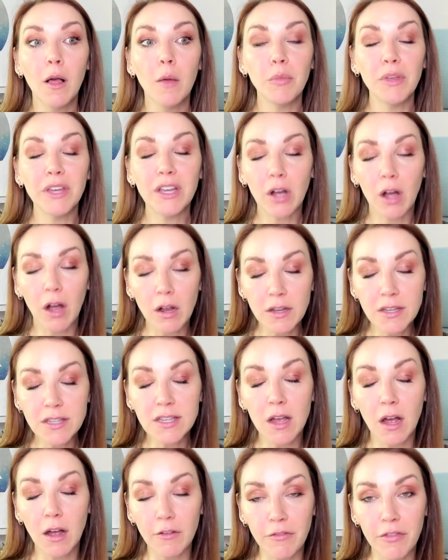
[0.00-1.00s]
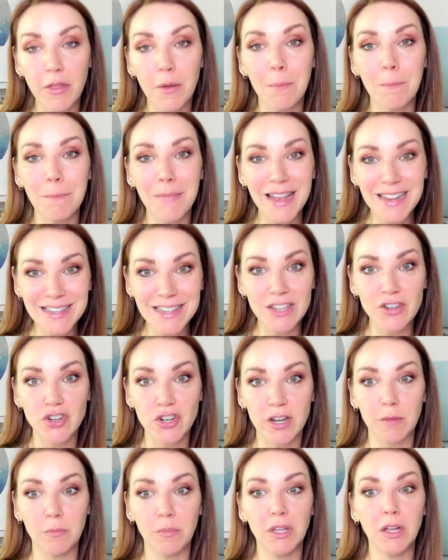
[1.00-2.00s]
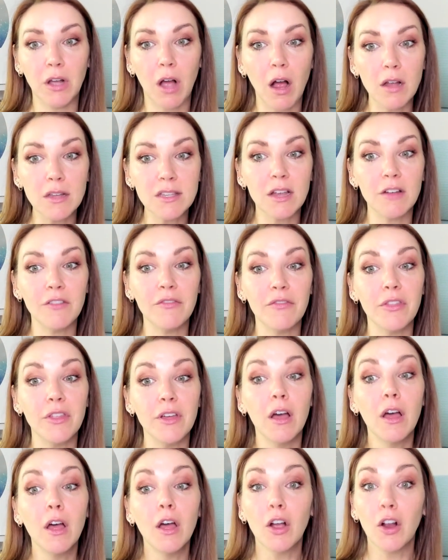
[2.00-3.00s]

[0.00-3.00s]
because of the messaging, because of the